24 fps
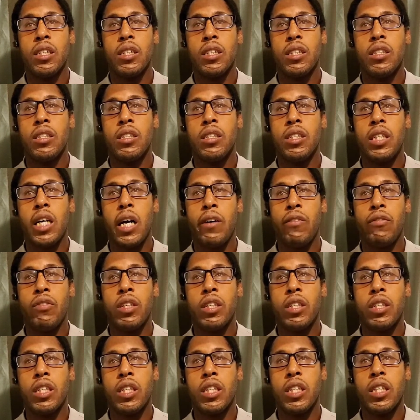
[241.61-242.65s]
This is
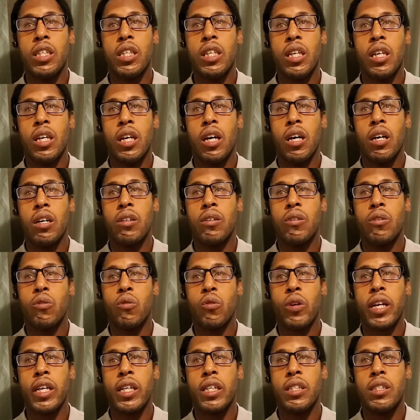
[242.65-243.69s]
definitely a
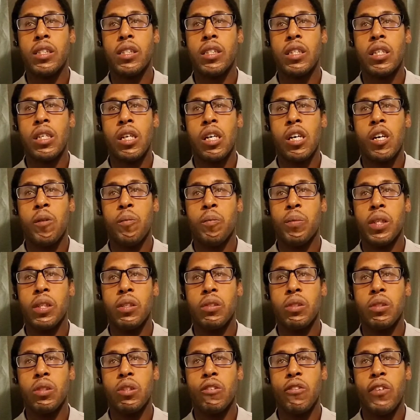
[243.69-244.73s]
great
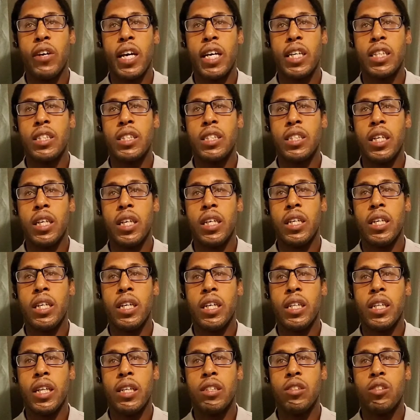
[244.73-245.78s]
Bluetooth headset
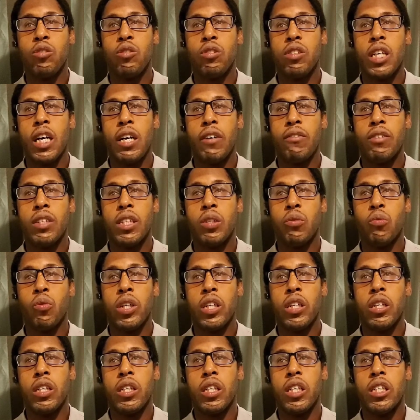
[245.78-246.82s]
that you definitely
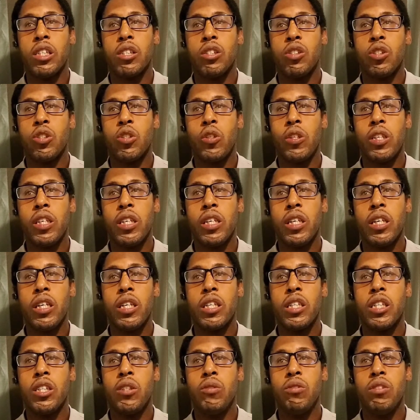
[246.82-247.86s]
will enjoy
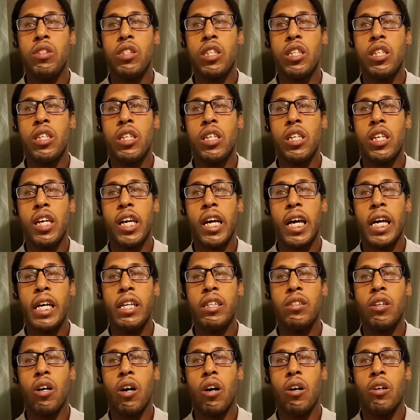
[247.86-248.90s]
using
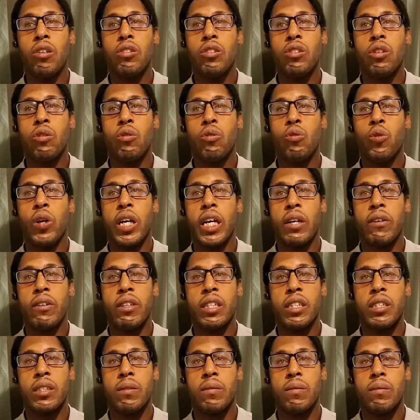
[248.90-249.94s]
and also
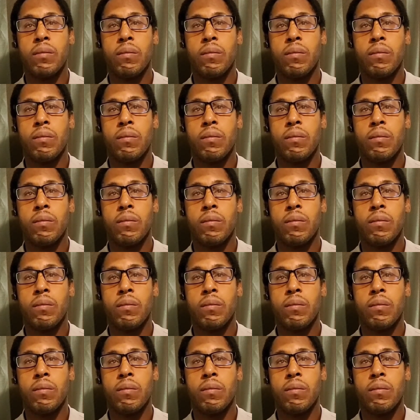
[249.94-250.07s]
wearing.